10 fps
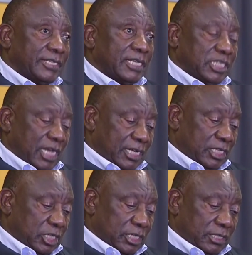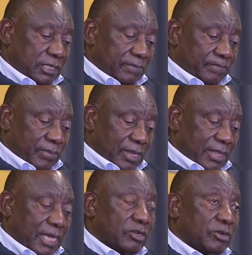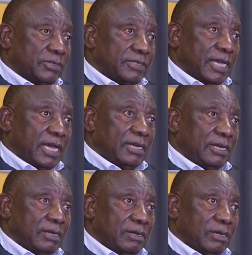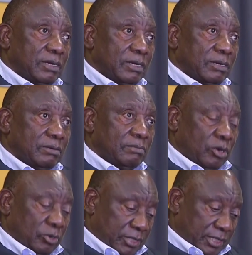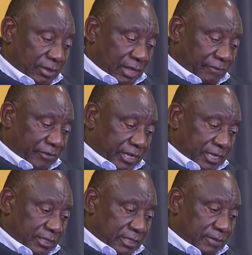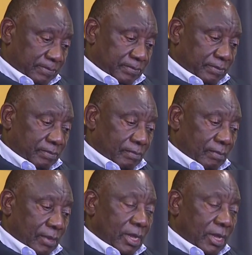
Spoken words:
to address the challenges that concern most South Africans.